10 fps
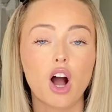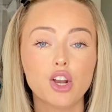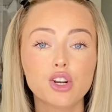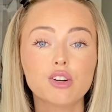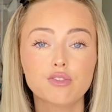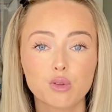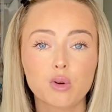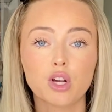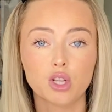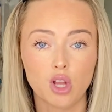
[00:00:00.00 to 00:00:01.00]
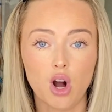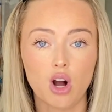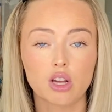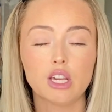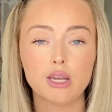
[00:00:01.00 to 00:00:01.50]
Under Florida
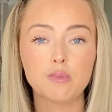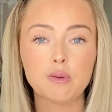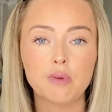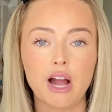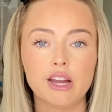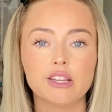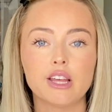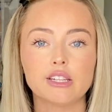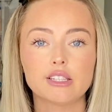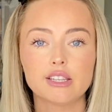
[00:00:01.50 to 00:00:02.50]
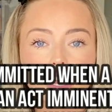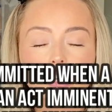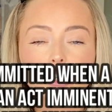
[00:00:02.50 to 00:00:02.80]
law, keep in mind that second